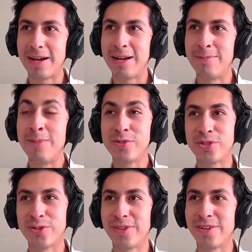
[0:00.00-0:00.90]
I'm
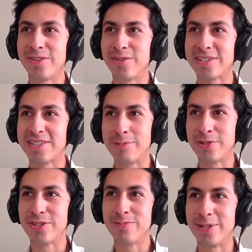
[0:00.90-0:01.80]
sure there are
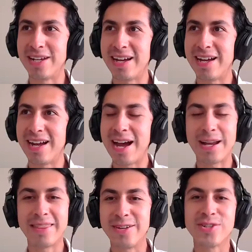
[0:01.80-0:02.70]
exceptions, but
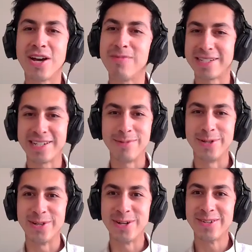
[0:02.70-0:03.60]
they're not my type.
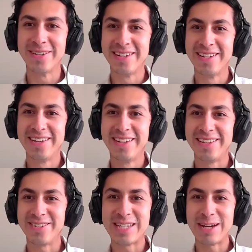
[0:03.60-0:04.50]

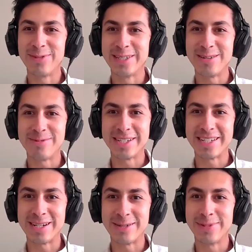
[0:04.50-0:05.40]
They're definitely not my
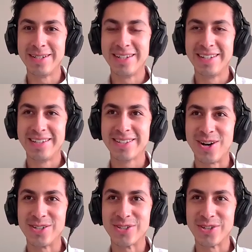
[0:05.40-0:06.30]
type.
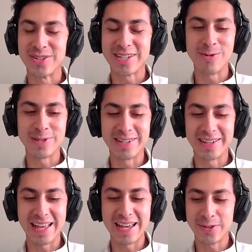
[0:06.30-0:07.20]
Scottish girls. I was
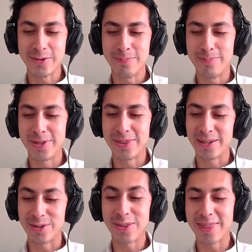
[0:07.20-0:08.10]
in Glasgow. But
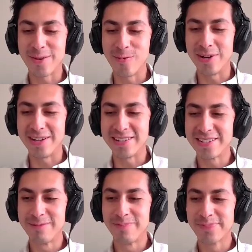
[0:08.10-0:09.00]
the good thing
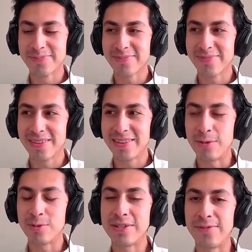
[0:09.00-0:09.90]
was
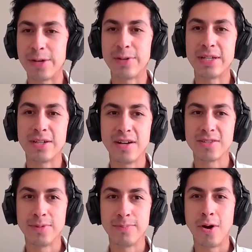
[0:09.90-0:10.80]
that it was a very
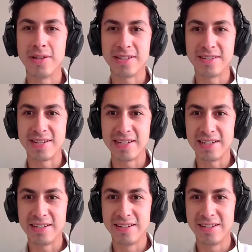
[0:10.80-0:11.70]
cosmopolitan
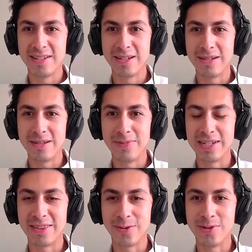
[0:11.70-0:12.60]
city,
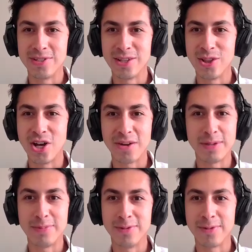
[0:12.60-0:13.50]
meaning there was a lot of
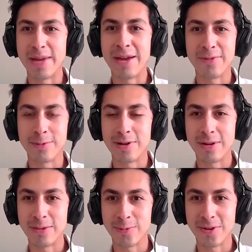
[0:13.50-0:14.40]
people from everywhere
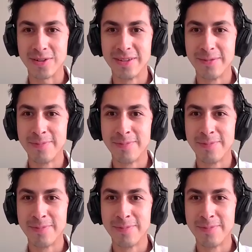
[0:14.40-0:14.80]
around the world,